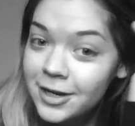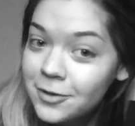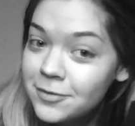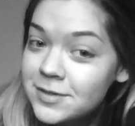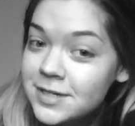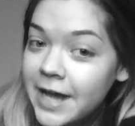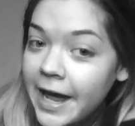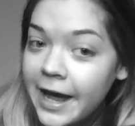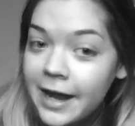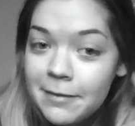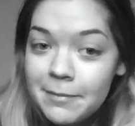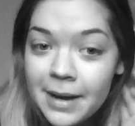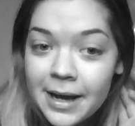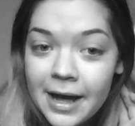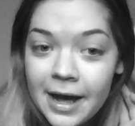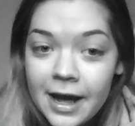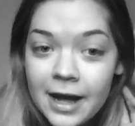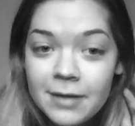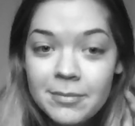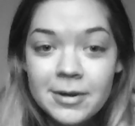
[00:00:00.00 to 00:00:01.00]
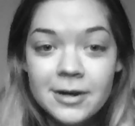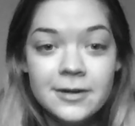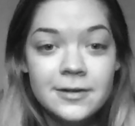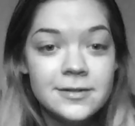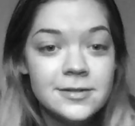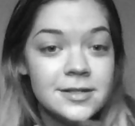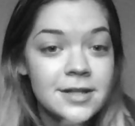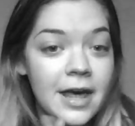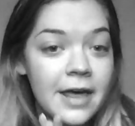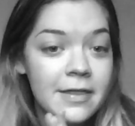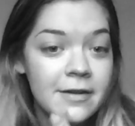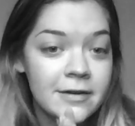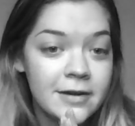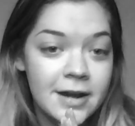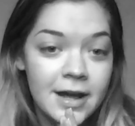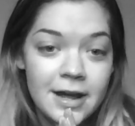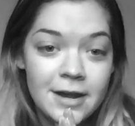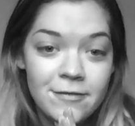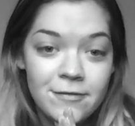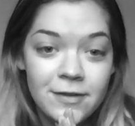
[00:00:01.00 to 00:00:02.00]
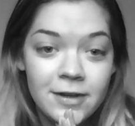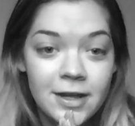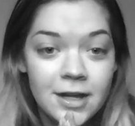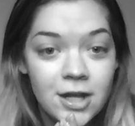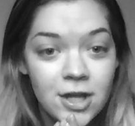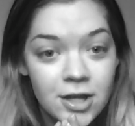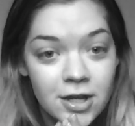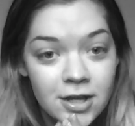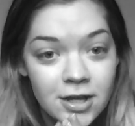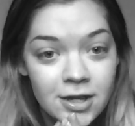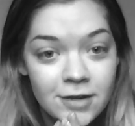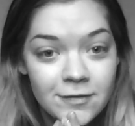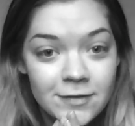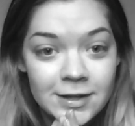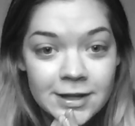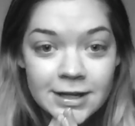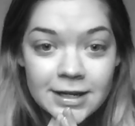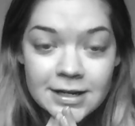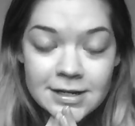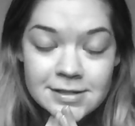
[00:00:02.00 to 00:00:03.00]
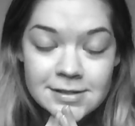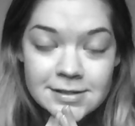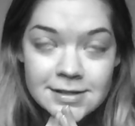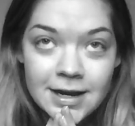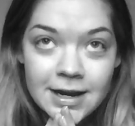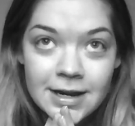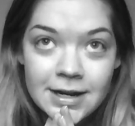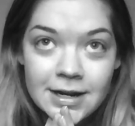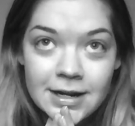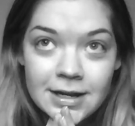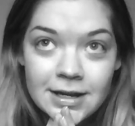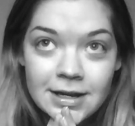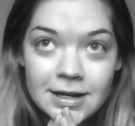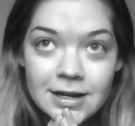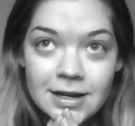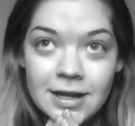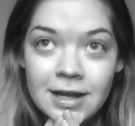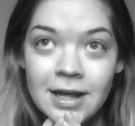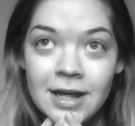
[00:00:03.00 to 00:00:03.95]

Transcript: dyed my eyebrows the other night, feeling good, feeling excited,